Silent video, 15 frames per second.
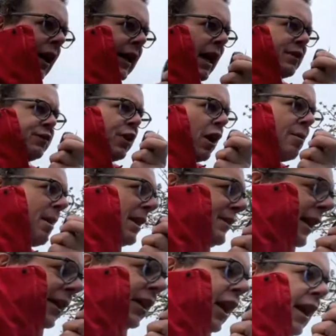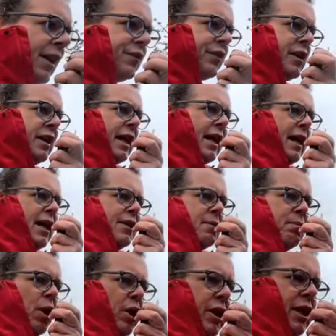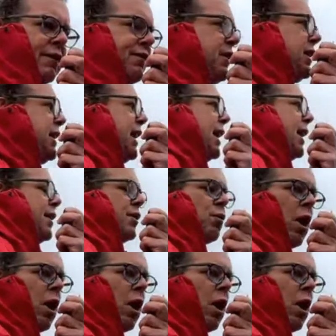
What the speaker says: Okay, sorry about that, guys. The body of the